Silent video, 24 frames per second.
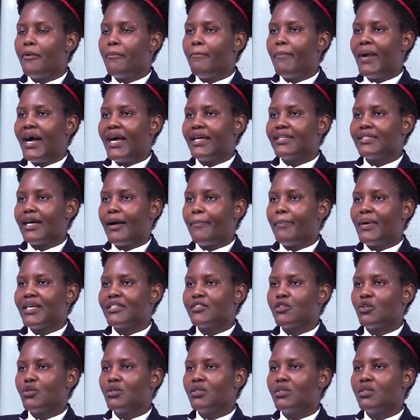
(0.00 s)
But a
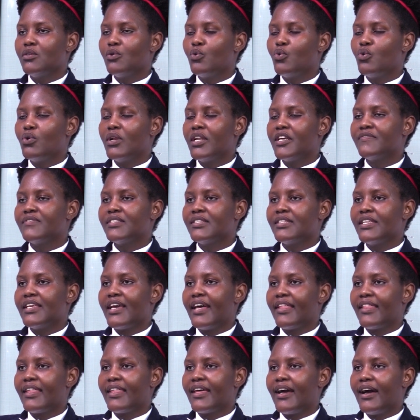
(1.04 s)
person who lives
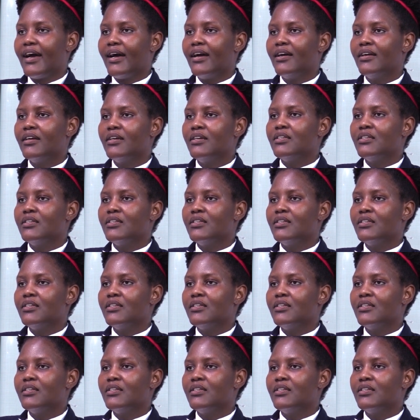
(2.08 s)
near there